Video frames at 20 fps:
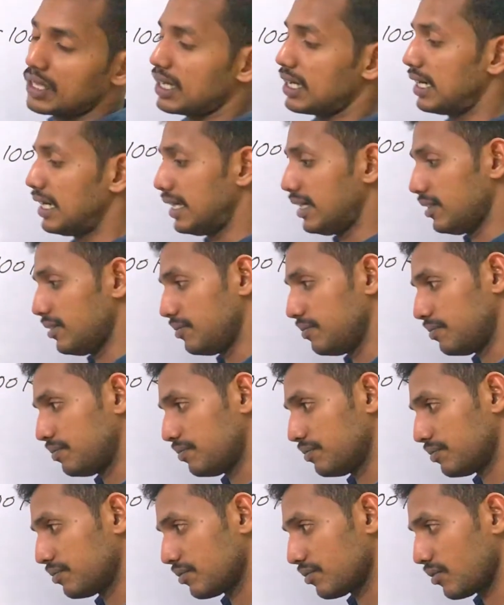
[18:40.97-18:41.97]
Clear?
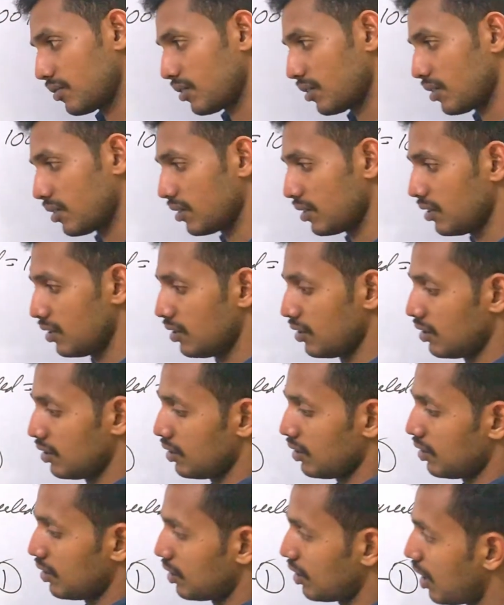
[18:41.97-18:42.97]

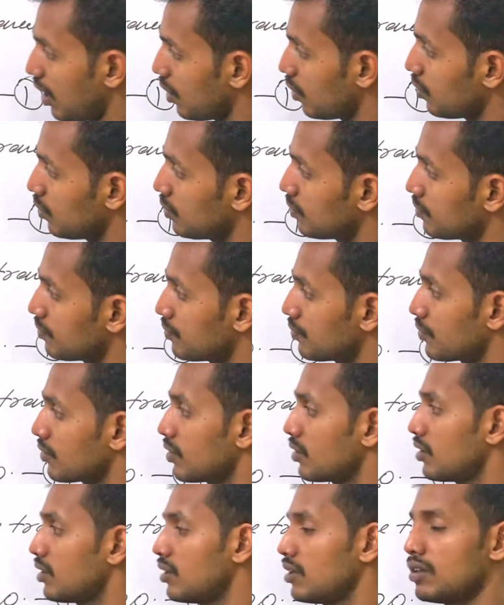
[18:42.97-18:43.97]
Now,
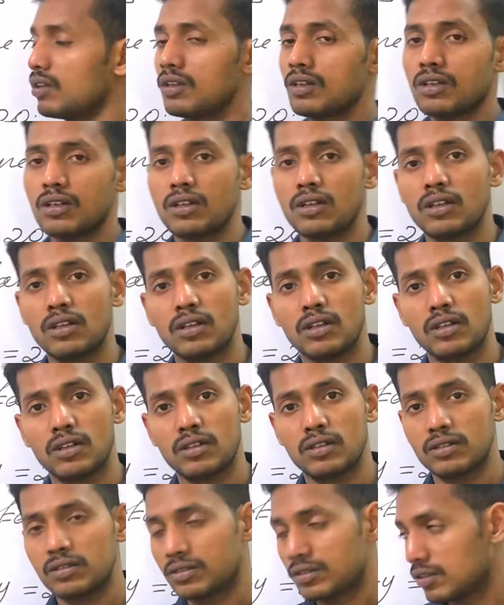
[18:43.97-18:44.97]

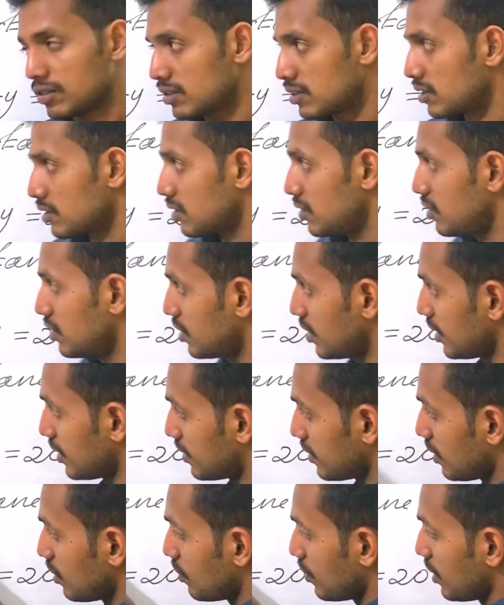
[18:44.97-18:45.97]
this is in
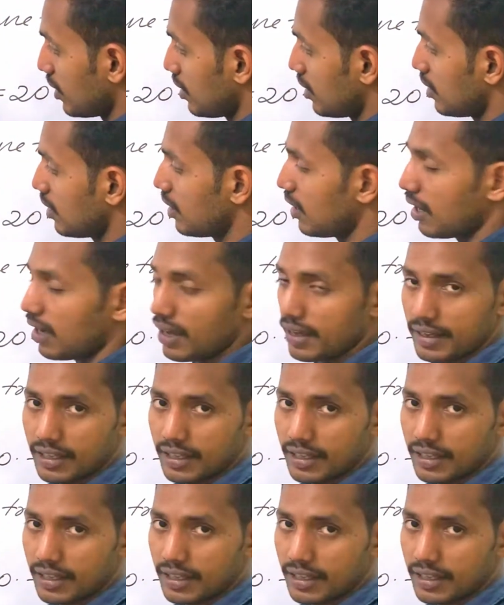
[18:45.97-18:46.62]
detailed way I